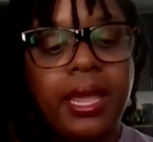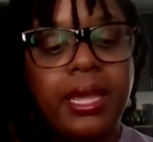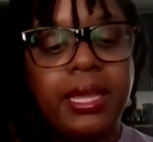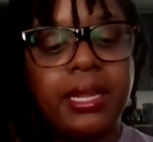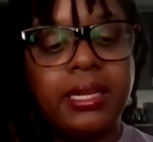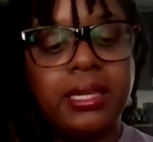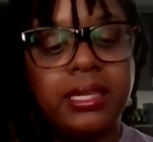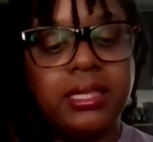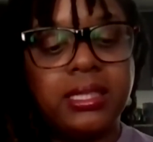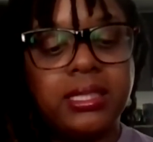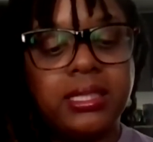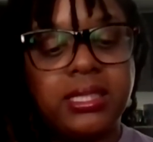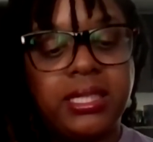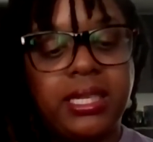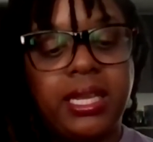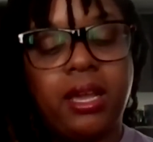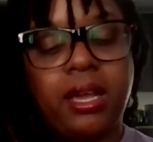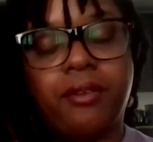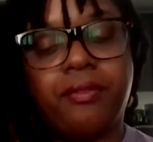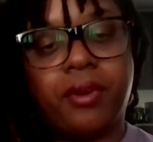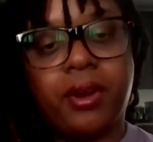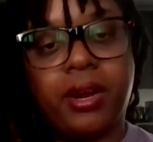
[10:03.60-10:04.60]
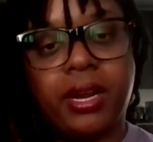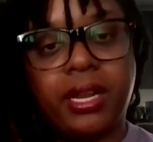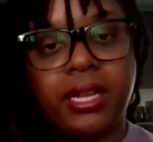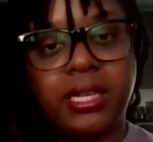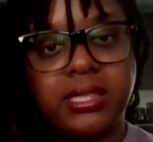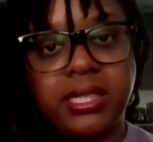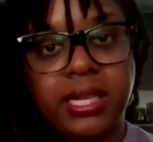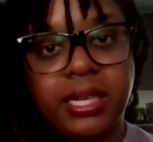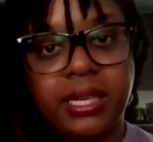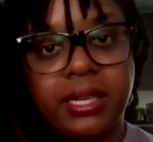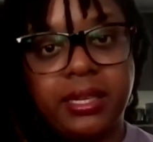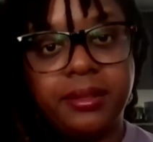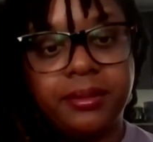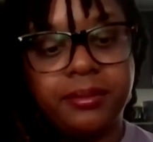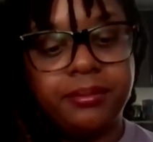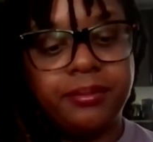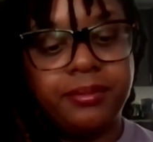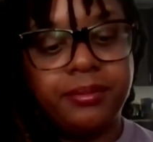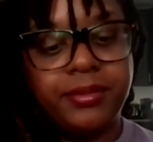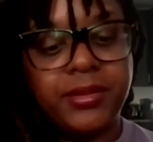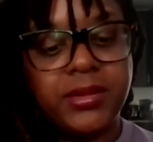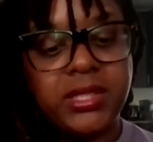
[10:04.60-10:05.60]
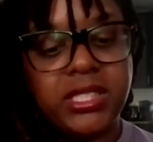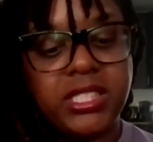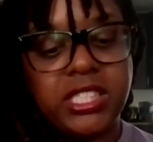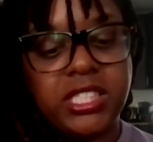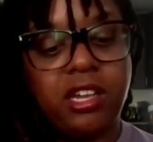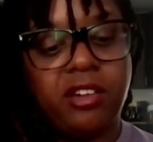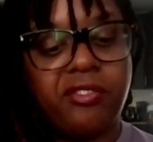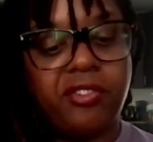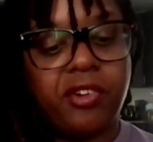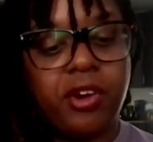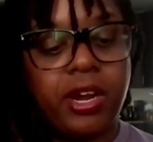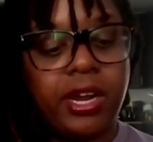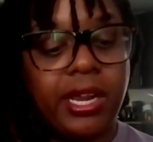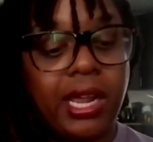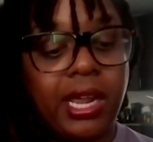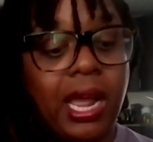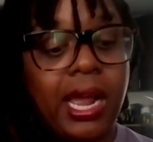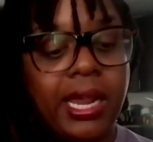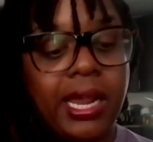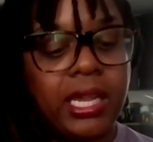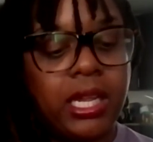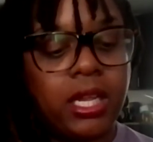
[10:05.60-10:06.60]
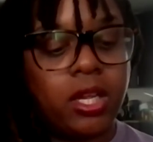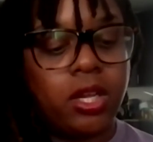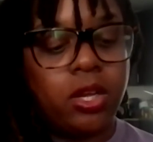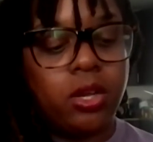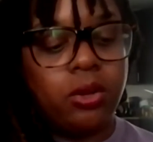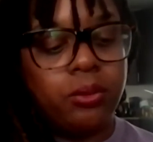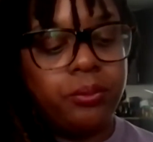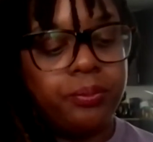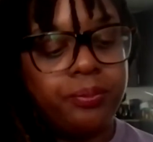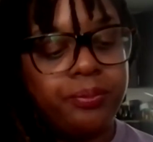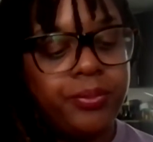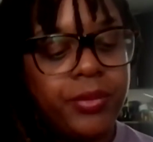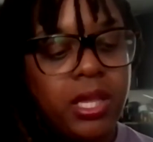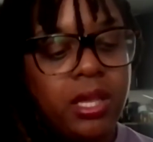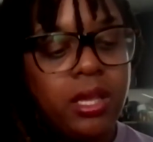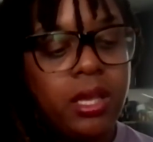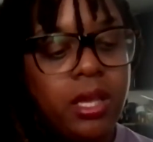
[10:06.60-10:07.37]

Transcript: and see how far I can take it. See how far I can go.